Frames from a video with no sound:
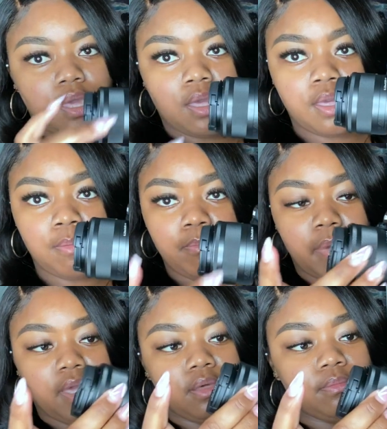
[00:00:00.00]
And
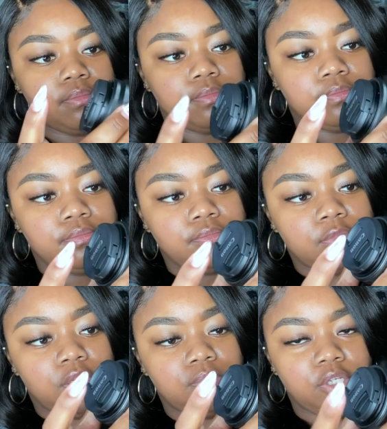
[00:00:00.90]
bam.
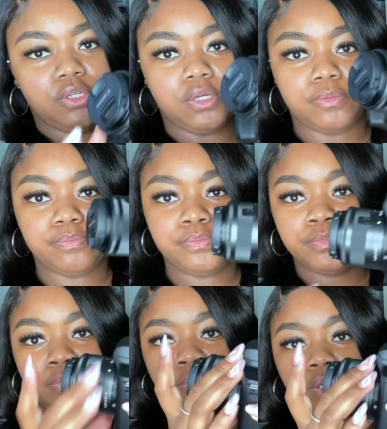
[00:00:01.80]
Oh, there you go.
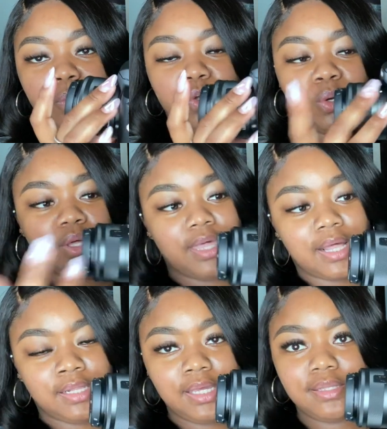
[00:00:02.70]
When you hear that
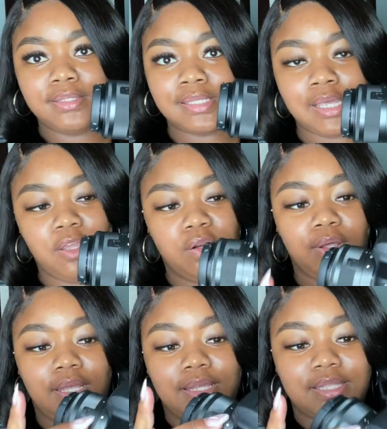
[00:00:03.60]
click, that's how you know
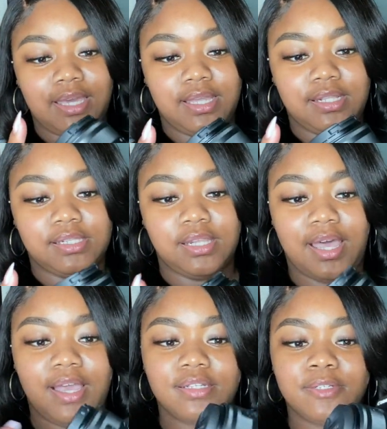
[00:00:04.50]
that it is locked.